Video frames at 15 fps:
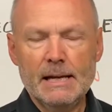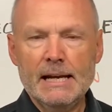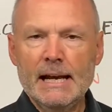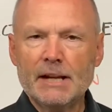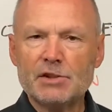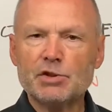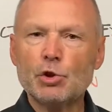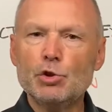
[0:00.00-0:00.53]
And
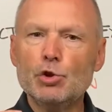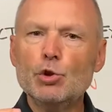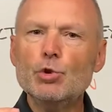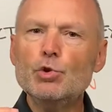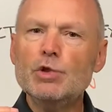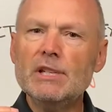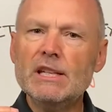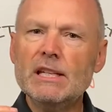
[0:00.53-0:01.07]
so you
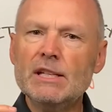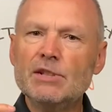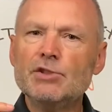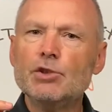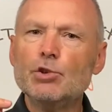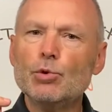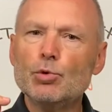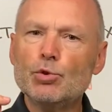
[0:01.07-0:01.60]
need
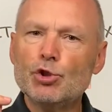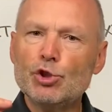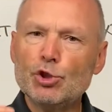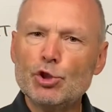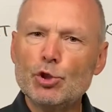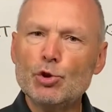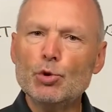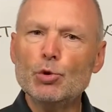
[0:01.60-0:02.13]
to
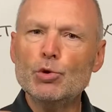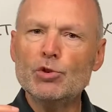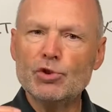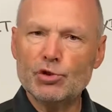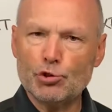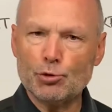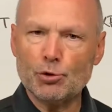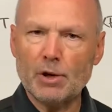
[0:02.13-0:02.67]
choose
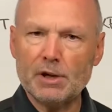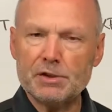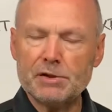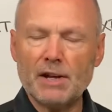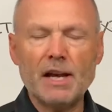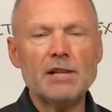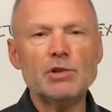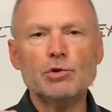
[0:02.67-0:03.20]
trust
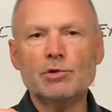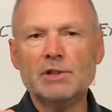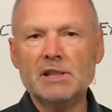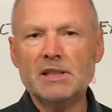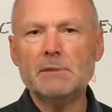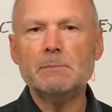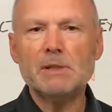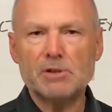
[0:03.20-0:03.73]
and you need
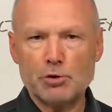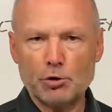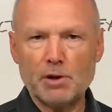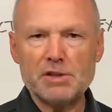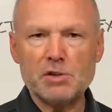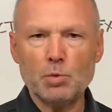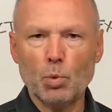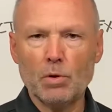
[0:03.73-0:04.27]
to be
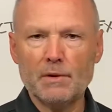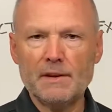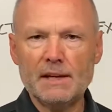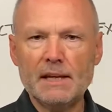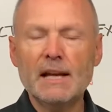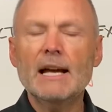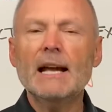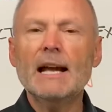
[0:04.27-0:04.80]
trustworthy